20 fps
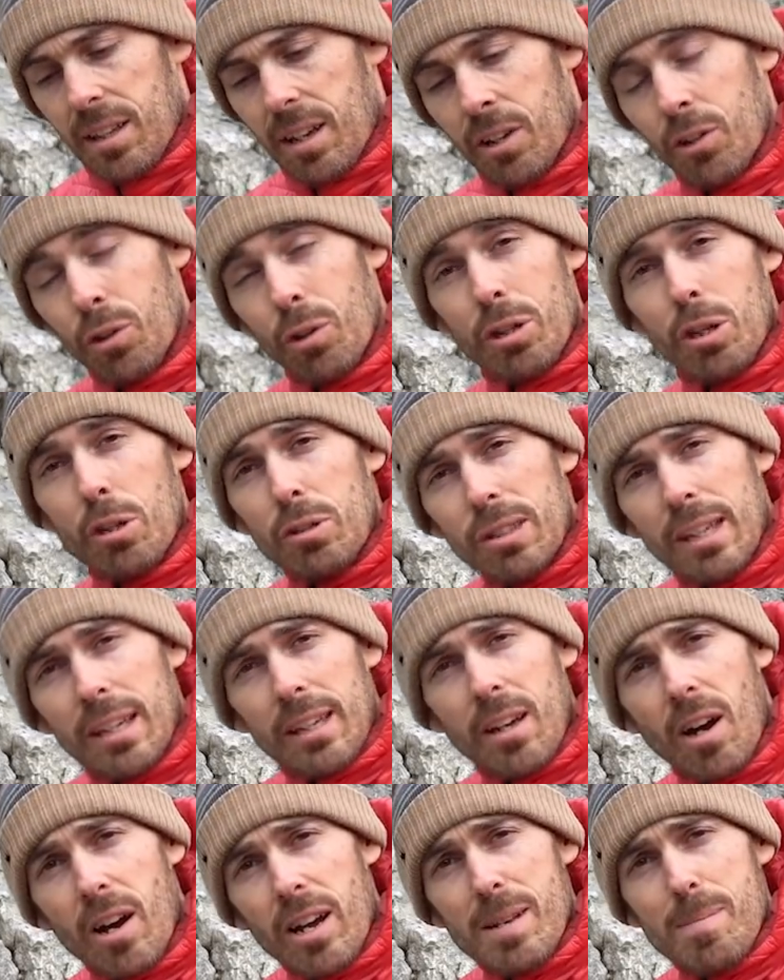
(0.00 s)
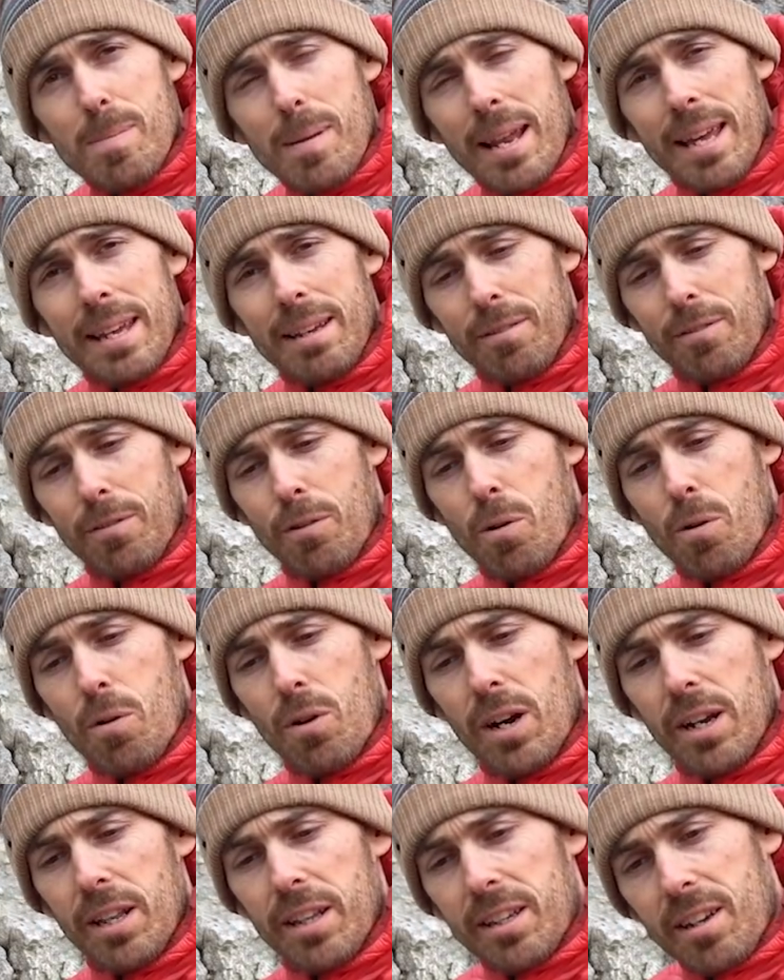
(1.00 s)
are not using a guide plate for it.